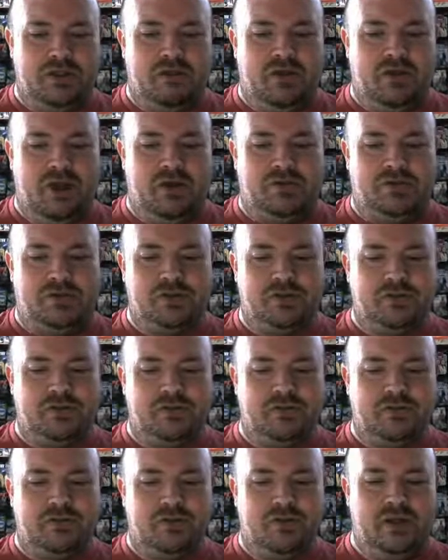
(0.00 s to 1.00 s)
You have
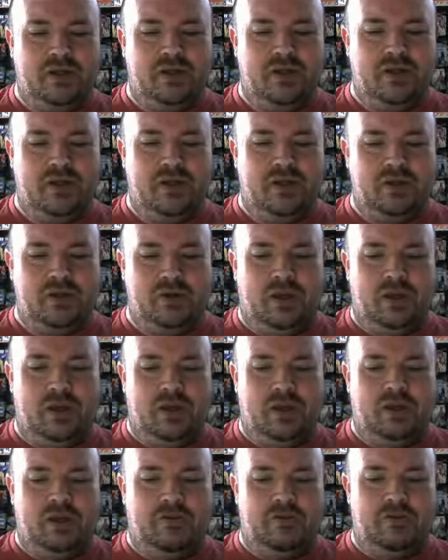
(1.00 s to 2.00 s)
to either get
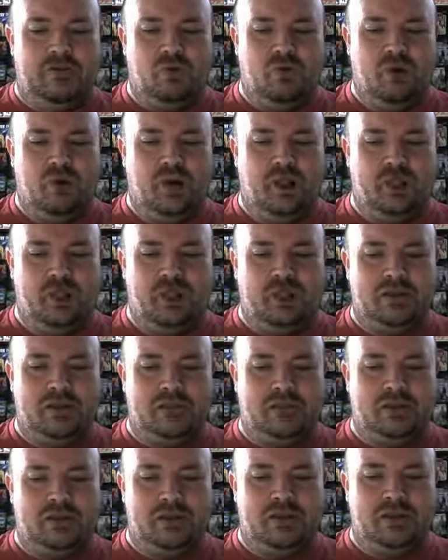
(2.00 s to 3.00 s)
out of their way and let
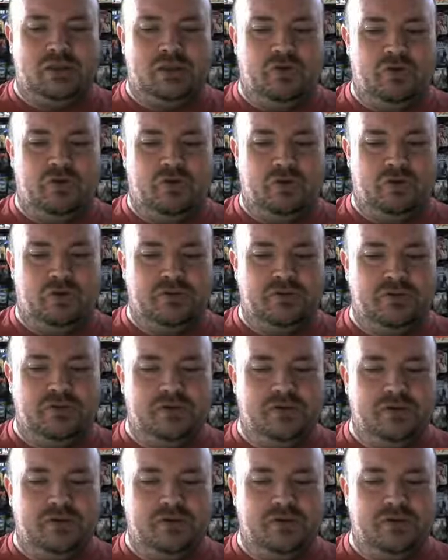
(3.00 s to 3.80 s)
them dissolve into